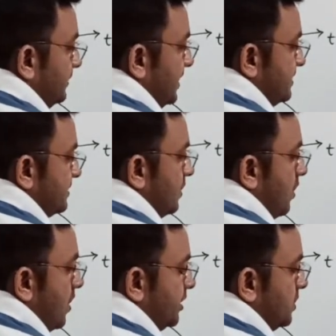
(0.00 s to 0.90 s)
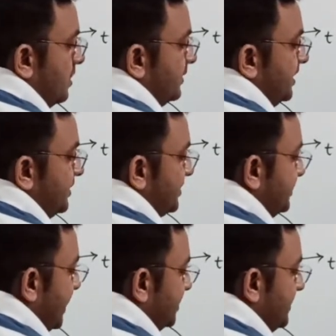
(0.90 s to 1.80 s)
plus odd
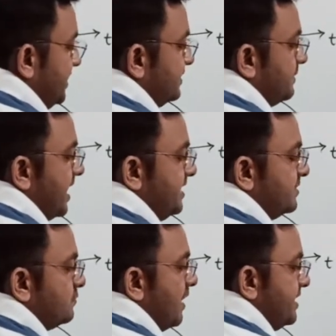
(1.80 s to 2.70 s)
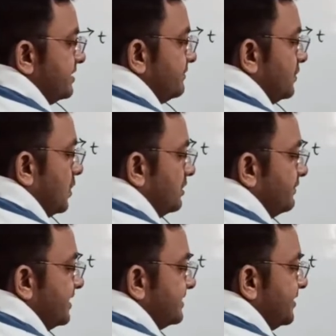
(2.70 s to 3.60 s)
combination, that means minus minus will
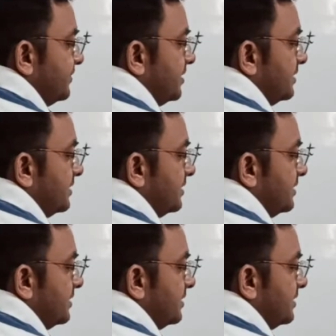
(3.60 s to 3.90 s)
always give